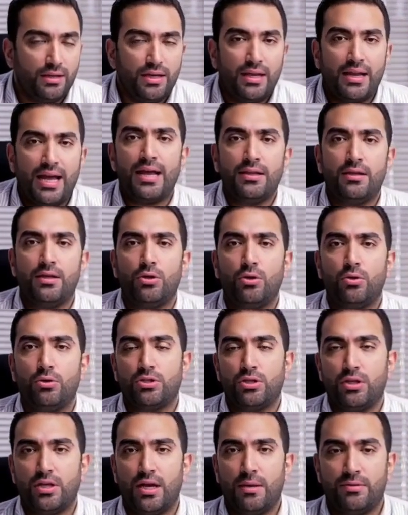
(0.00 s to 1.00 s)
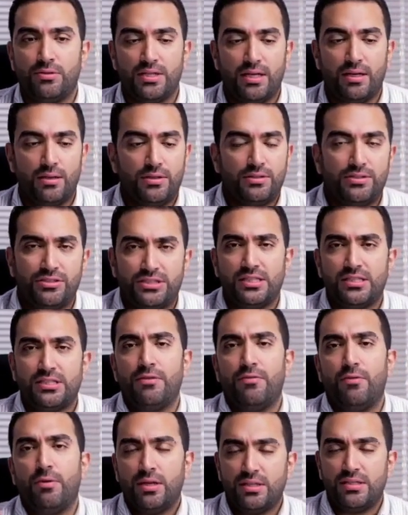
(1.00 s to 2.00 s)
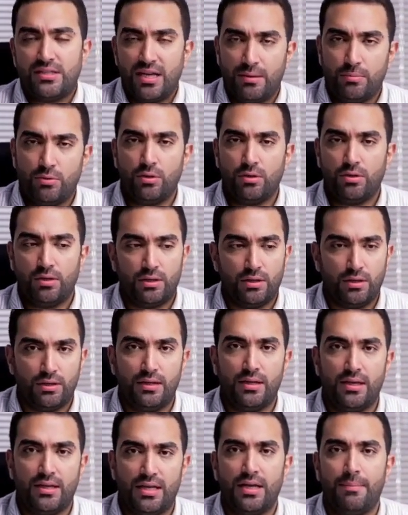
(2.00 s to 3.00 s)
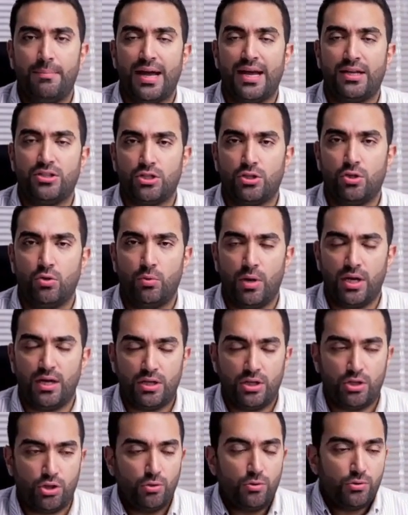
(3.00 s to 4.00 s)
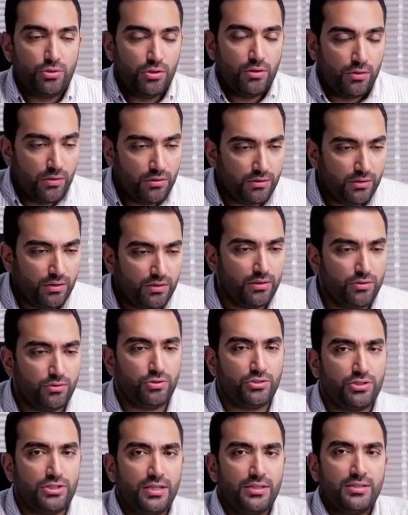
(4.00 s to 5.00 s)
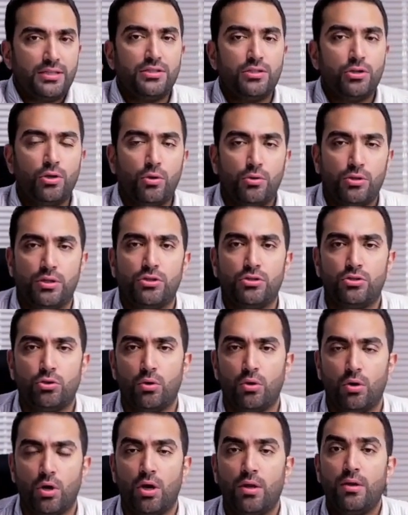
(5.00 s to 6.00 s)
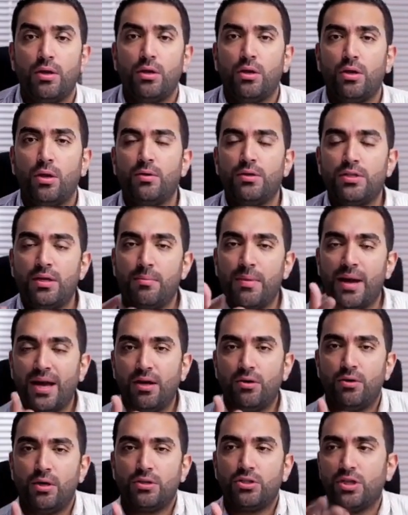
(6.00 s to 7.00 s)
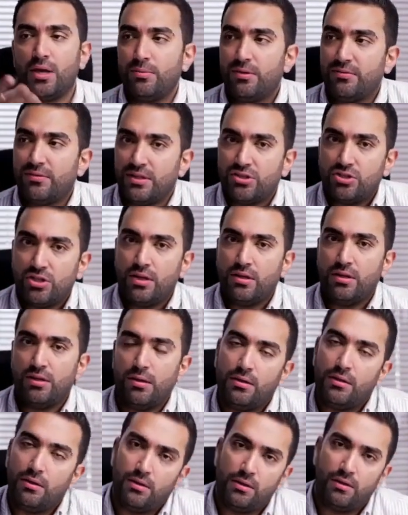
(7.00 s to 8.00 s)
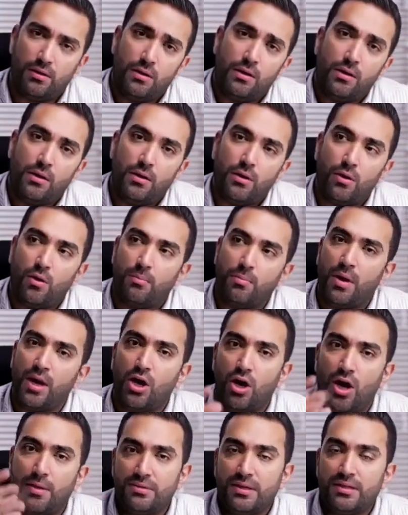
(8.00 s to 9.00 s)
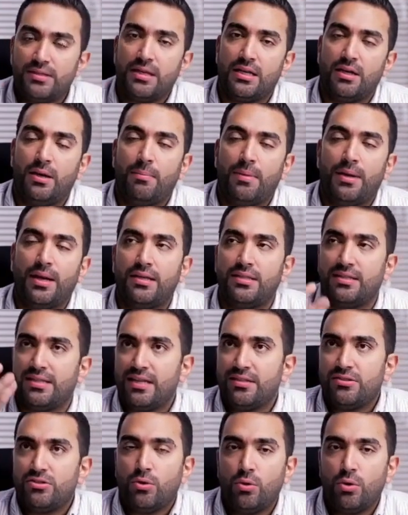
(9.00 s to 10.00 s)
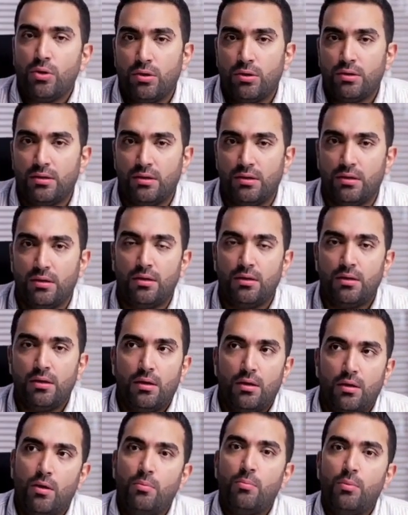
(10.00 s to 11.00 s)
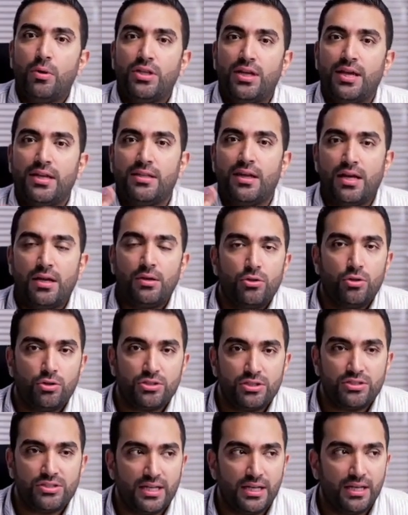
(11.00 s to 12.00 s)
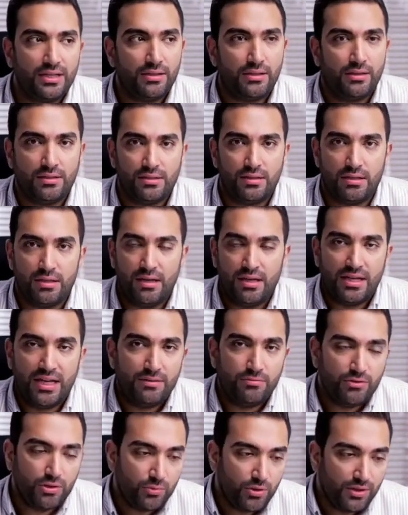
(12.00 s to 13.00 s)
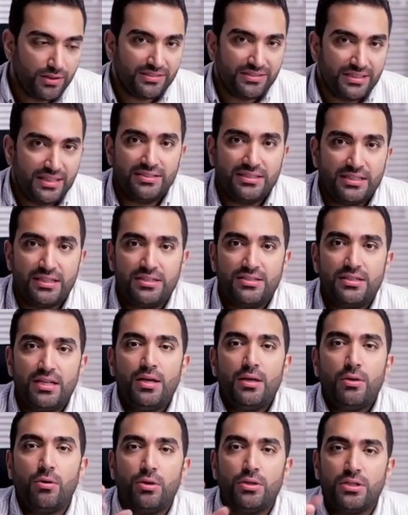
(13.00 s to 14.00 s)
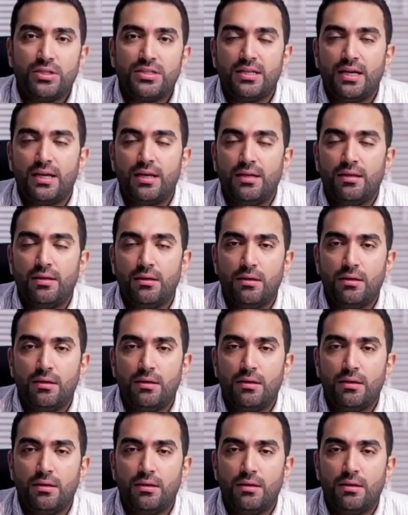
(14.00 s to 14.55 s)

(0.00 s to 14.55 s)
and the user comes there and sees, for example, imagine you wear clothes. You see in this clothing store, all the clothes are piled on top of each other. Well, obviously, compared to that store, which has done a good design, everyone says it has done a good design.